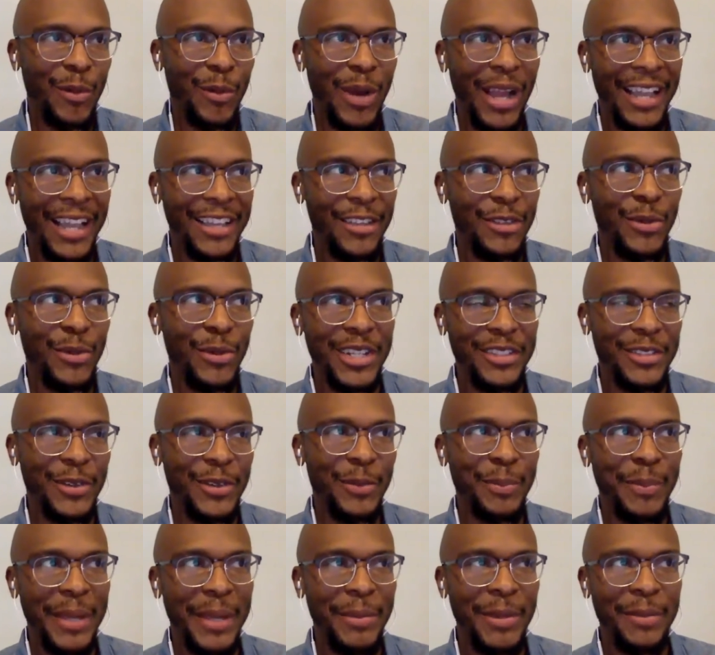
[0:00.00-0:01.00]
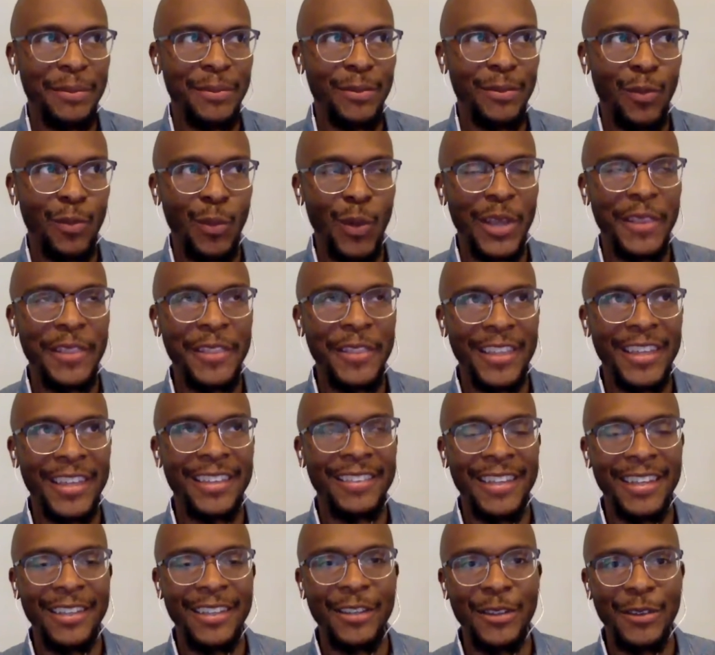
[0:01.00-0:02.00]
I guess what is a, maybe one
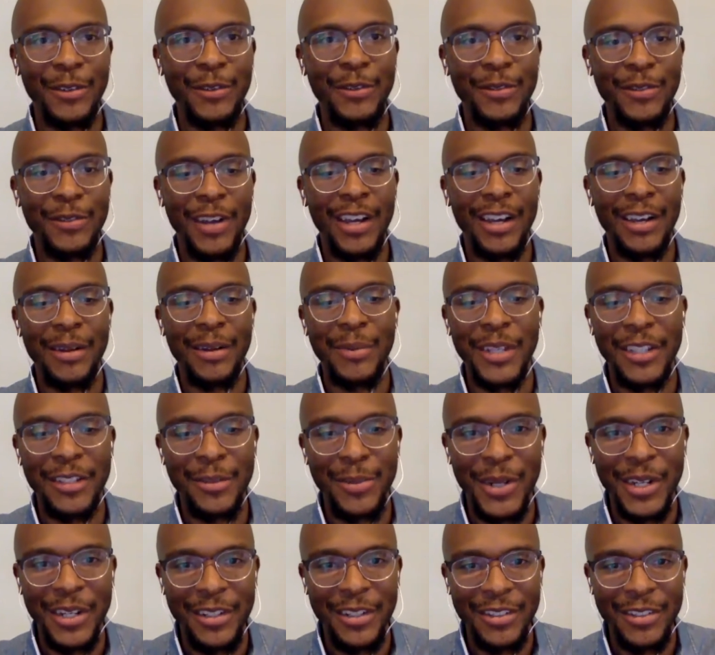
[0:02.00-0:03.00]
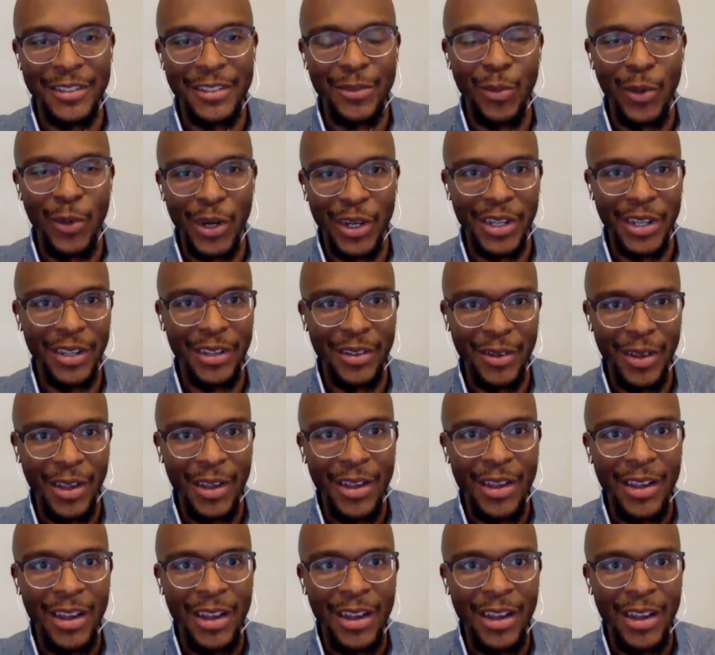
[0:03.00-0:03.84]
thing that you've um, experienced working